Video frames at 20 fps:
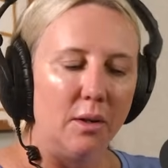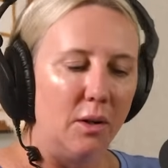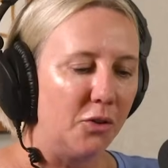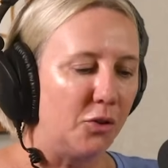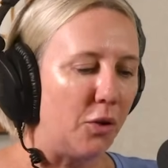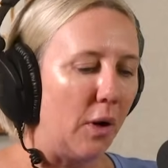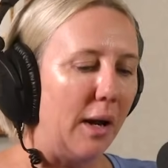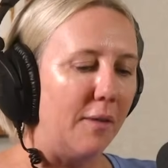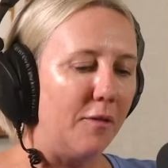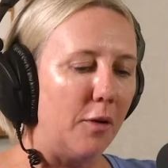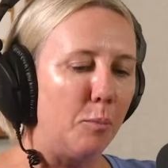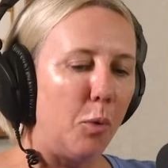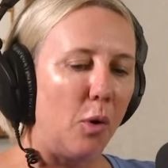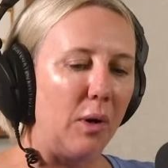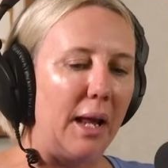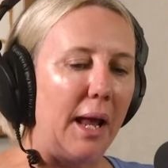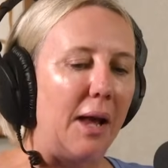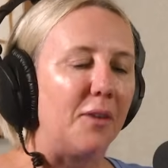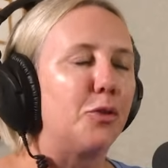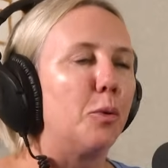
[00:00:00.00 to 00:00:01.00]
So
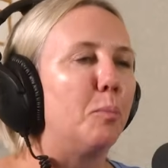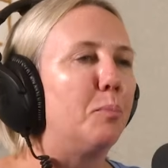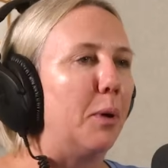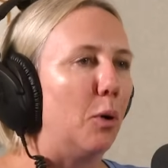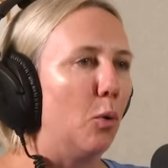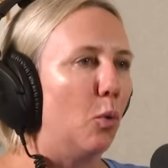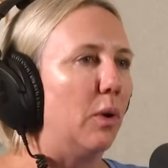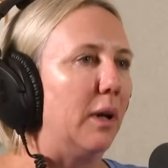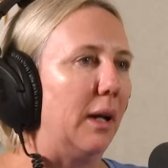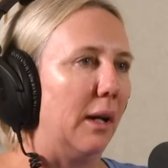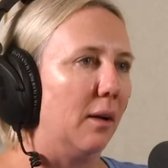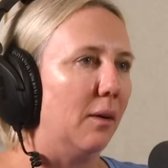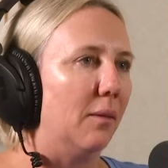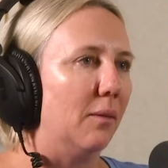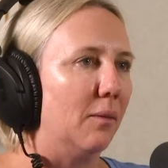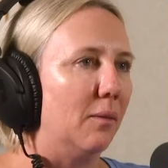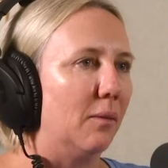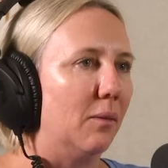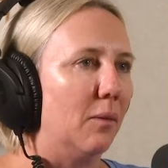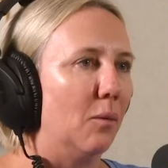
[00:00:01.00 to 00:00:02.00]
everybody has a building
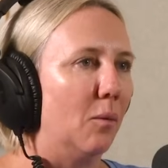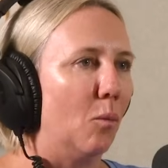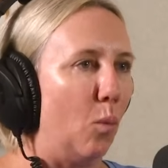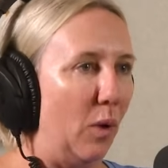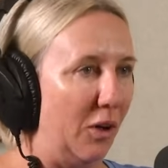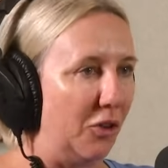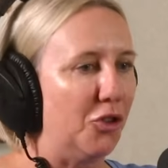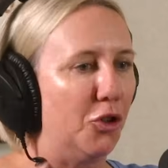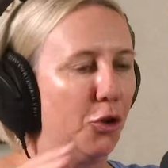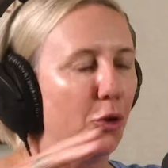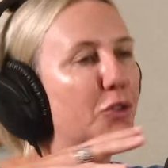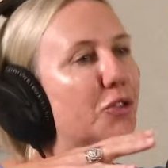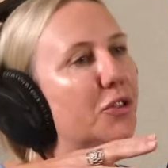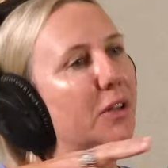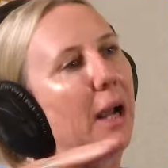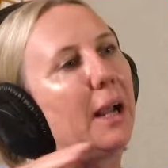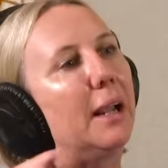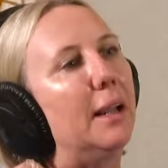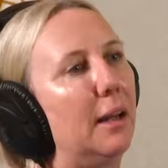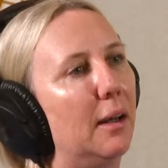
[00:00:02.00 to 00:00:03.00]
which you
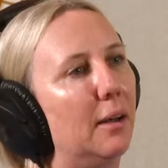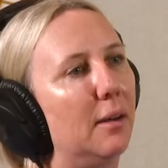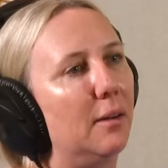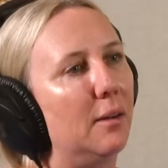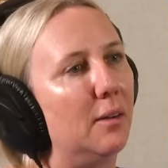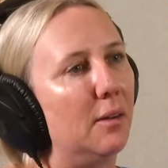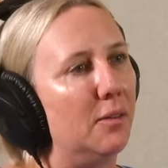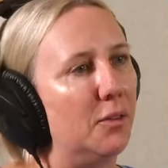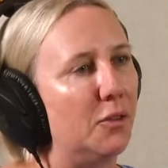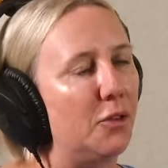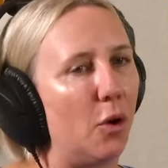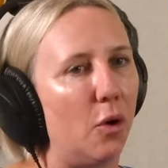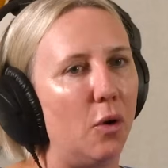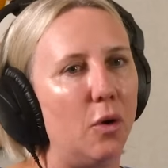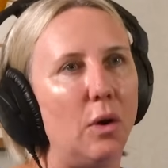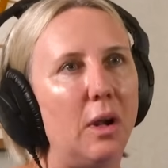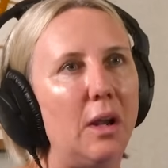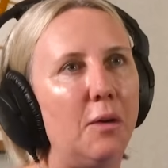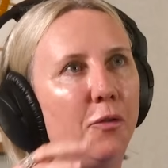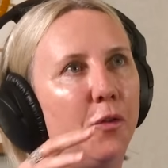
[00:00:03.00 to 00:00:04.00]
stay in. So
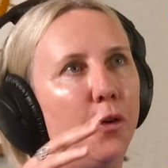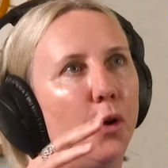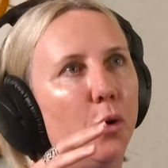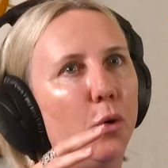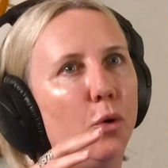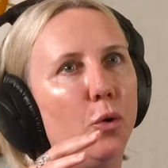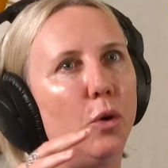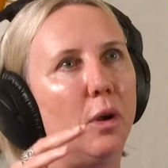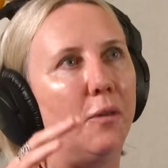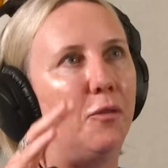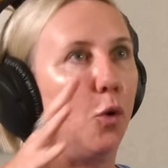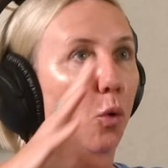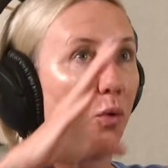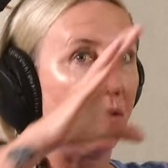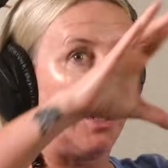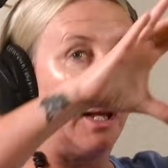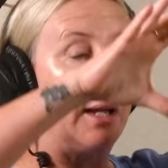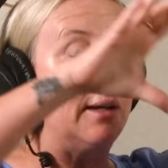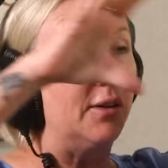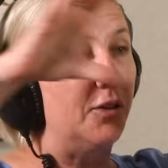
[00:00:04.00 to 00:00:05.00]
if your
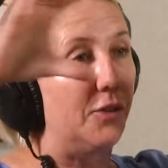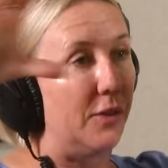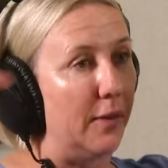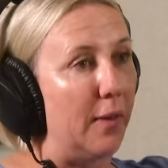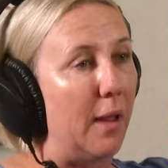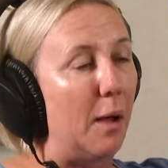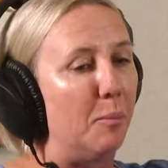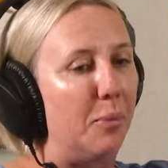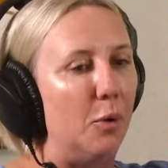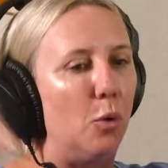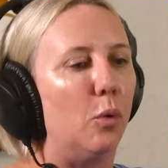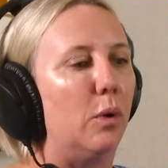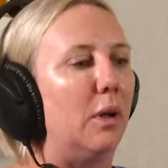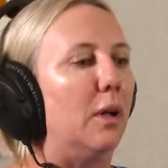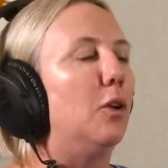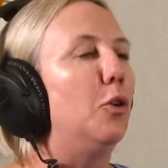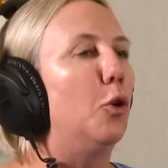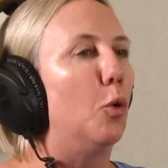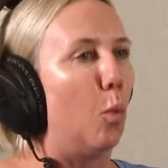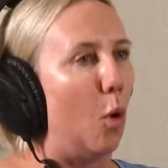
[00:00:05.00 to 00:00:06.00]
cell is in that
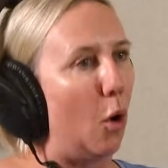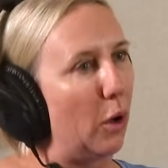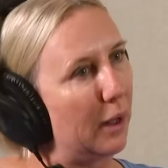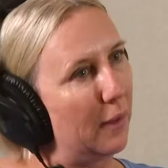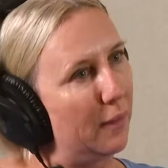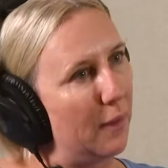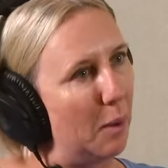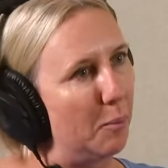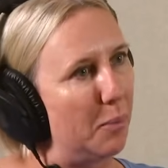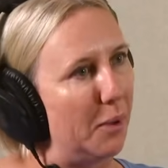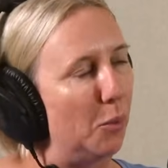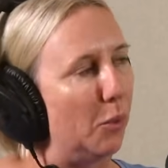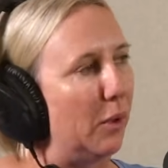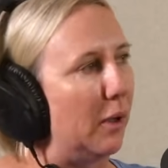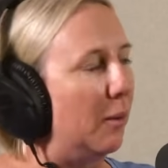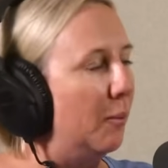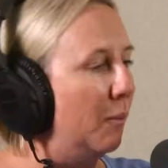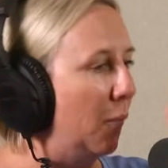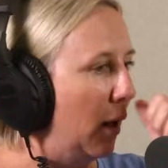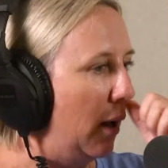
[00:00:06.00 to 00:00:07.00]
building, you work in that
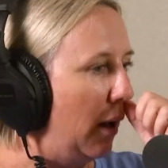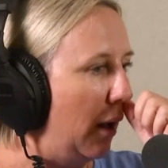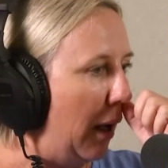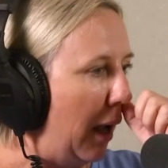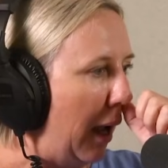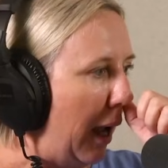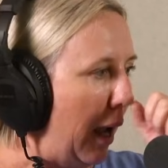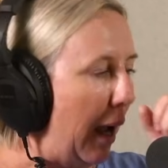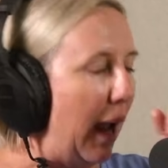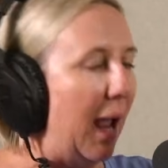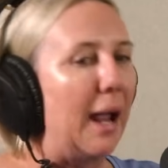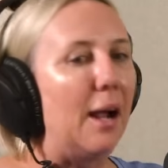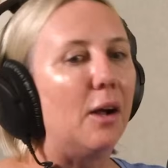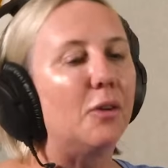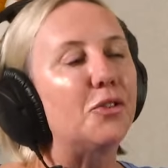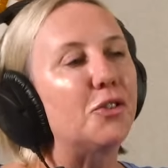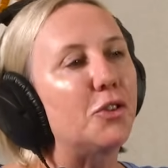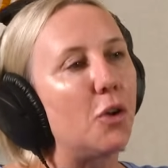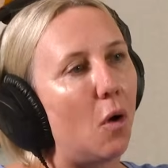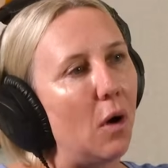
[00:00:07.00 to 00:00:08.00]
building.
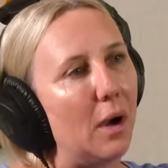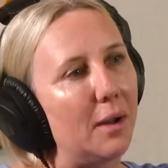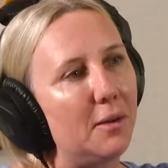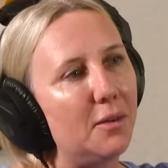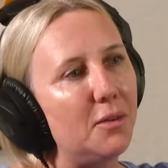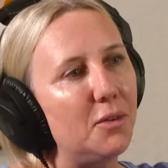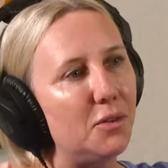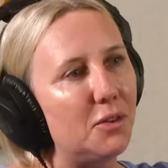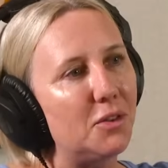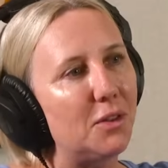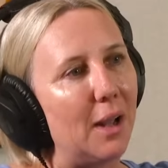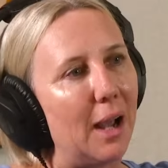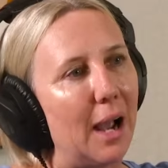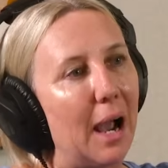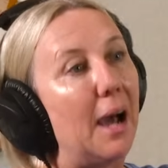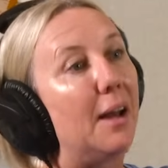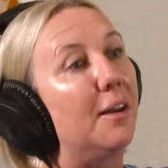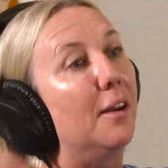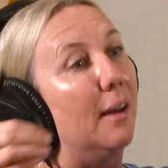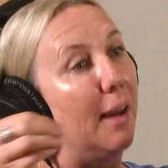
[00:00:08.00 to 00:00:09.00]
Outsiders
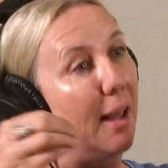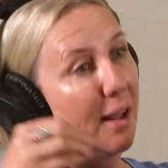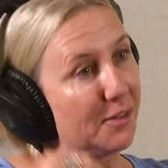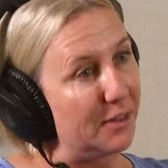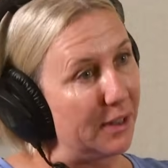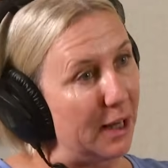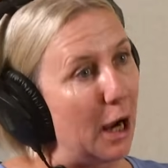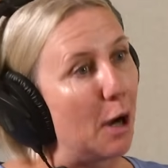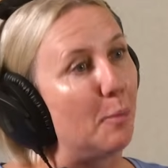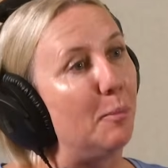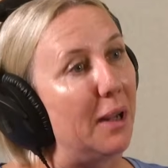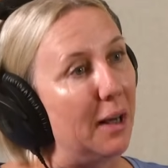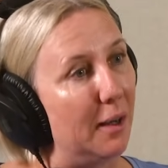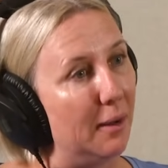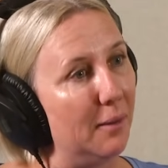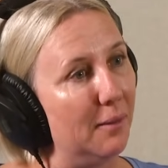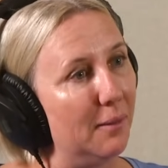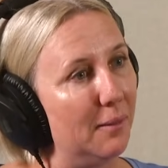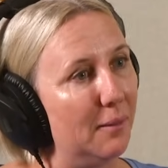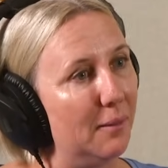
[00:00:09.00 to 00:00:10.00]
aren't allowed to come in.